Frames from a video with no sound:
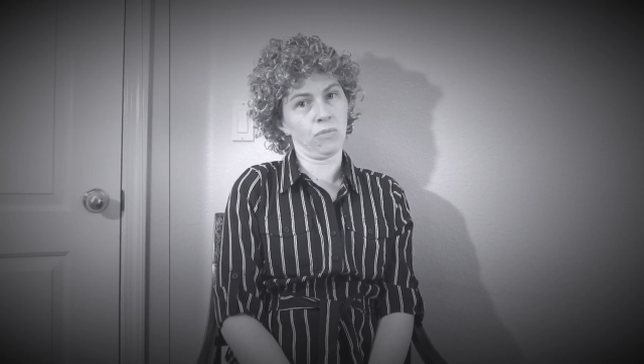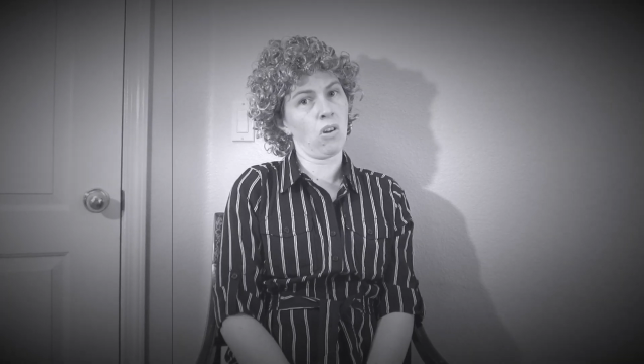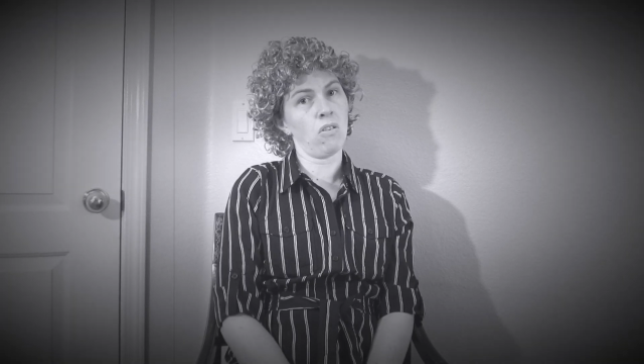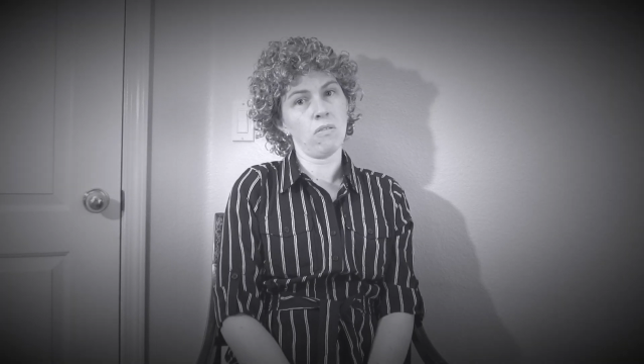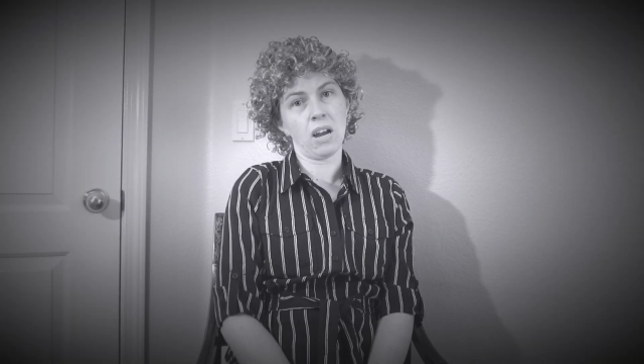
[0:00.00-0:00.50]

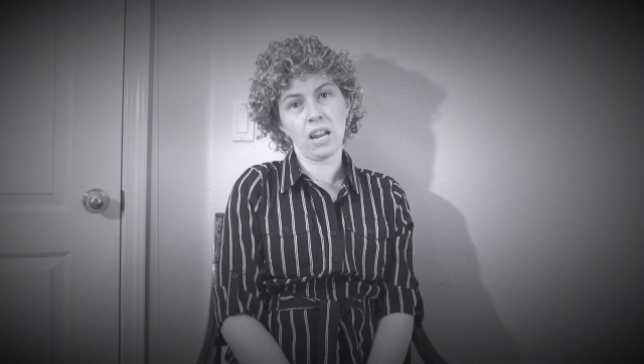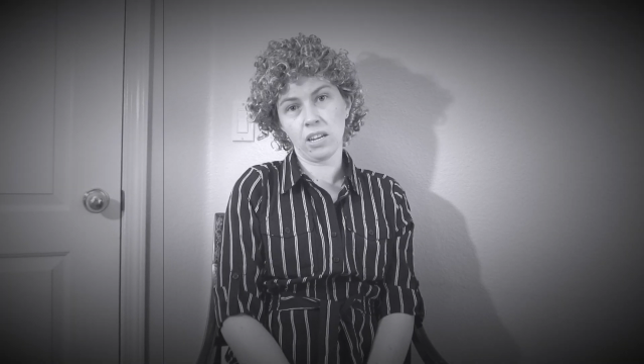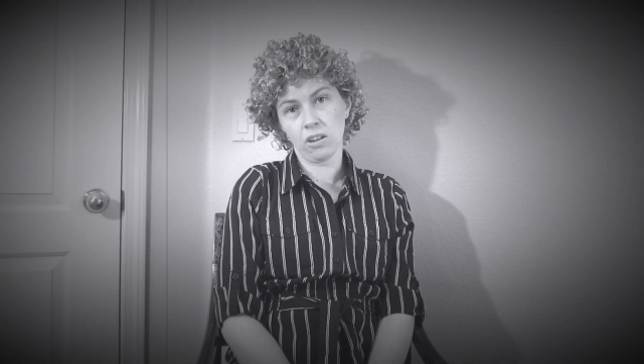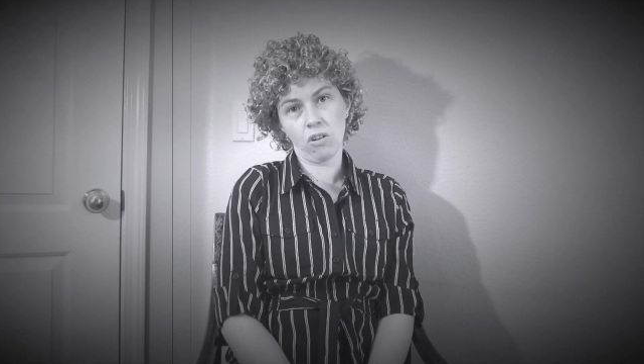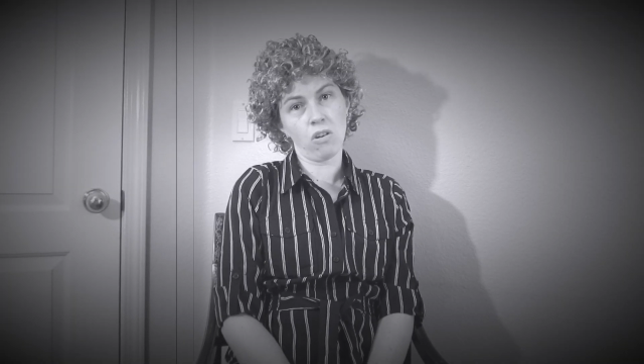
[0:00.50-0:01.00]
No, I
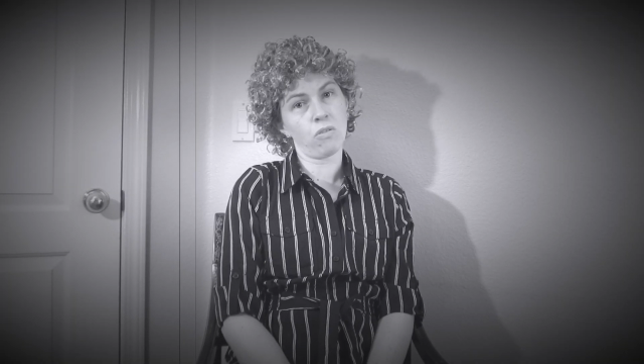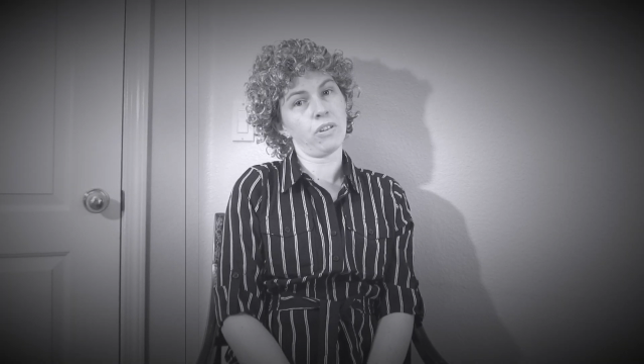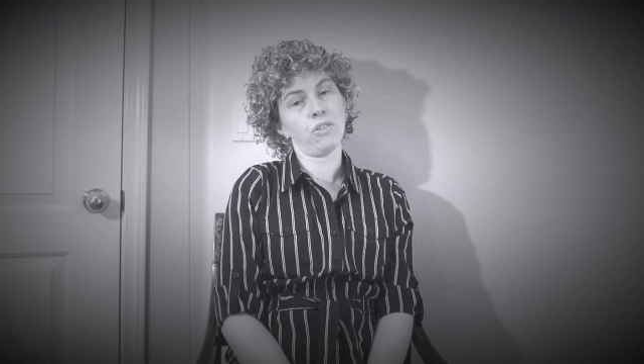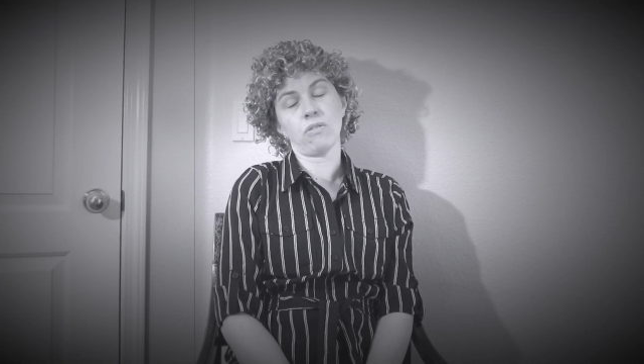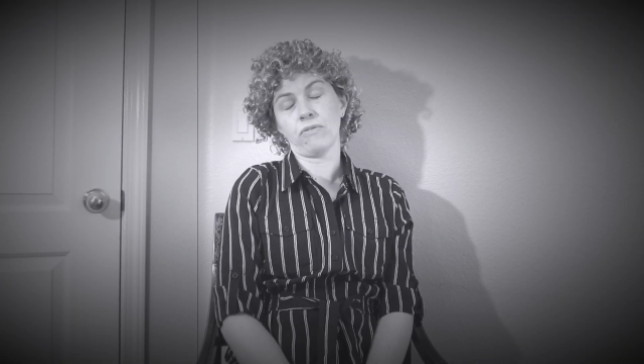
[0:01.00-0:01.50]
didn't go to
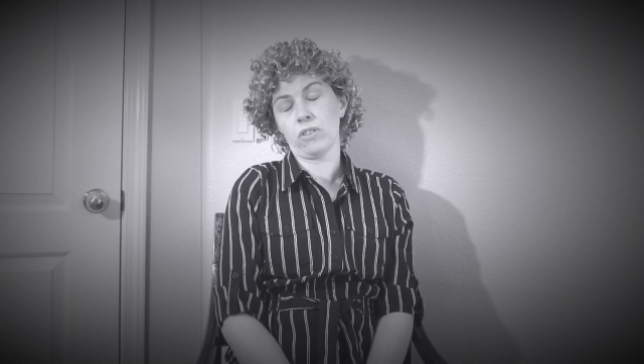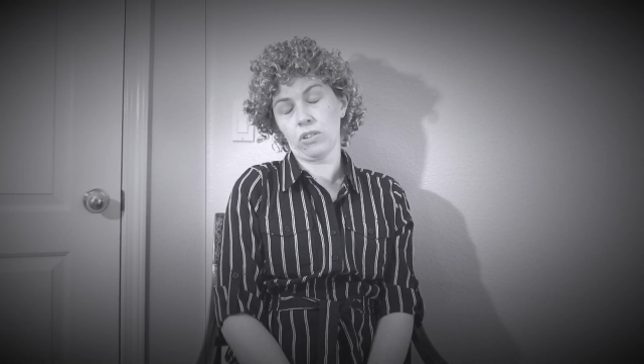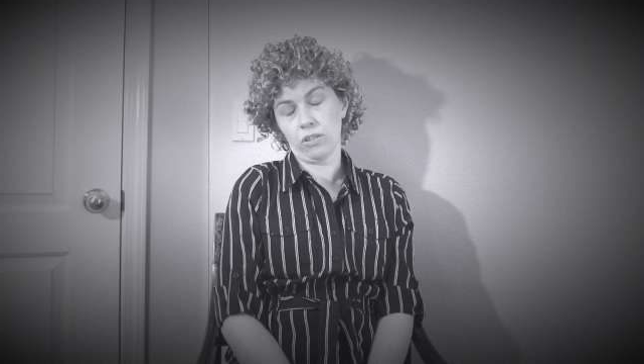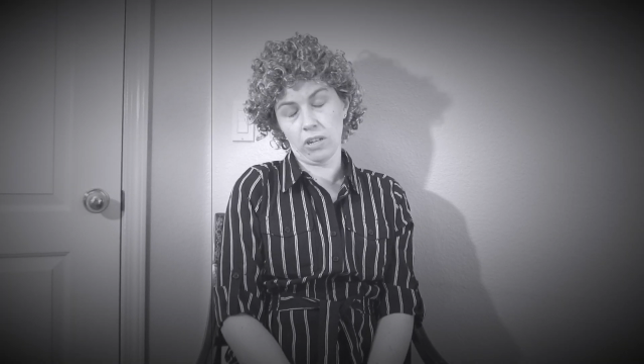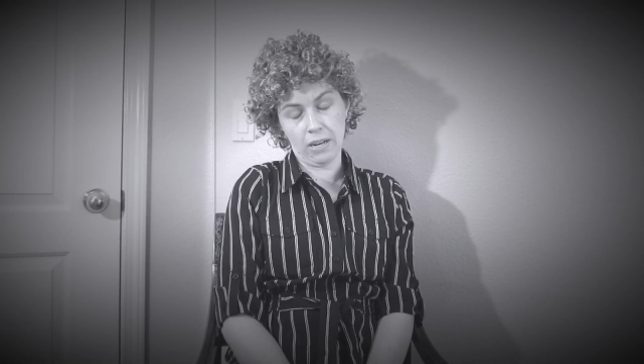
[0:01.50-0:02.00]
a
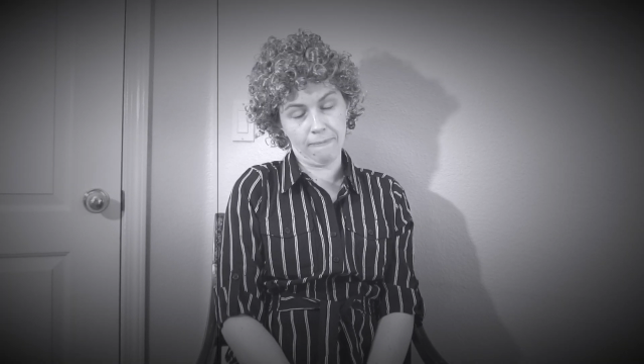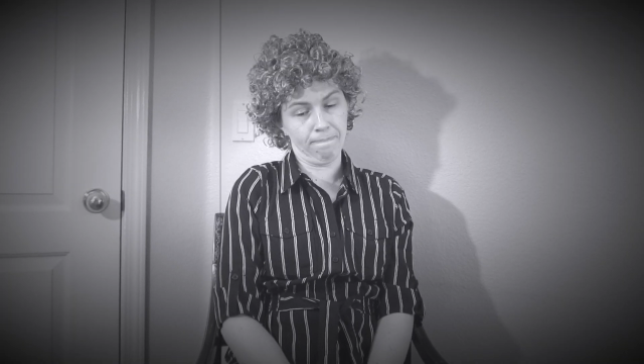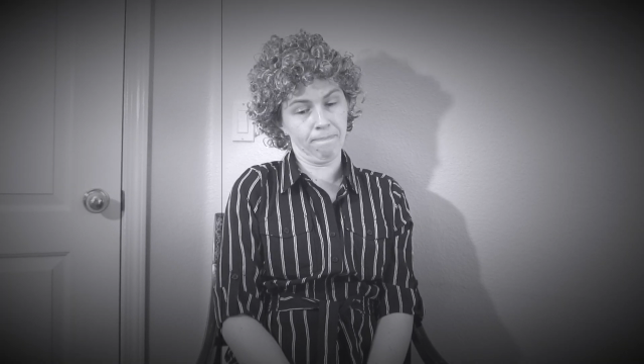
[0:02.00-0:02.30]
university,